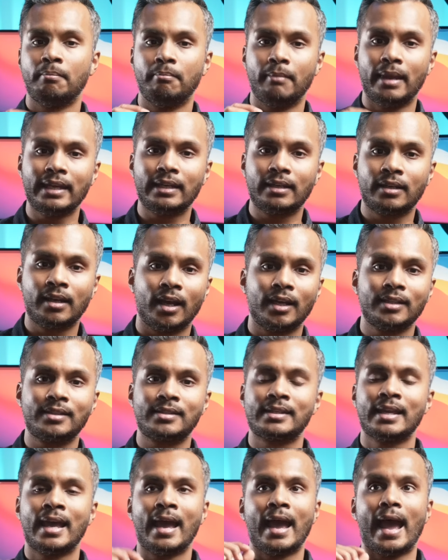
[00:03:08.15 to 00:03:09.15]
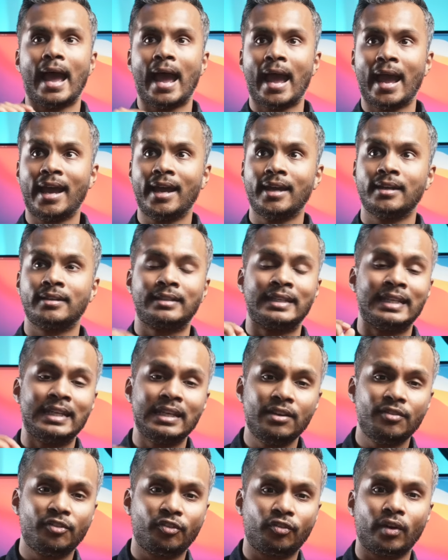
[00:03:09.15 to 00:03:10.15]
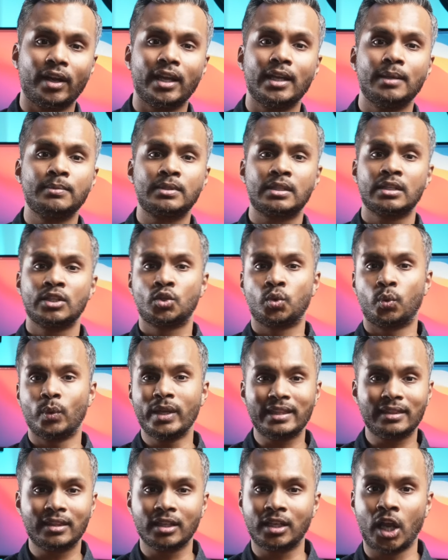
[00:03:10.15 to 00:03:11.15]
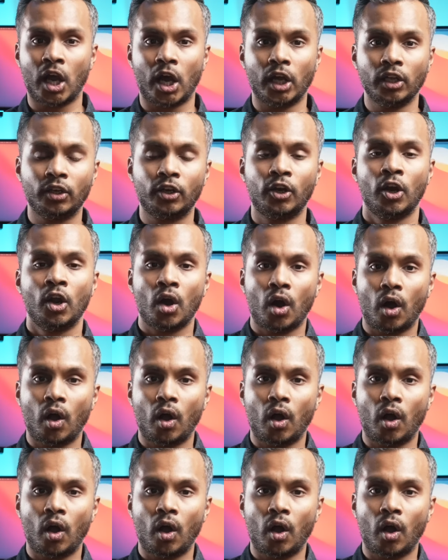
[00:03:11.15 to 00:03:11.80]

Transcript: make cuts, add keyframes, tweak the color,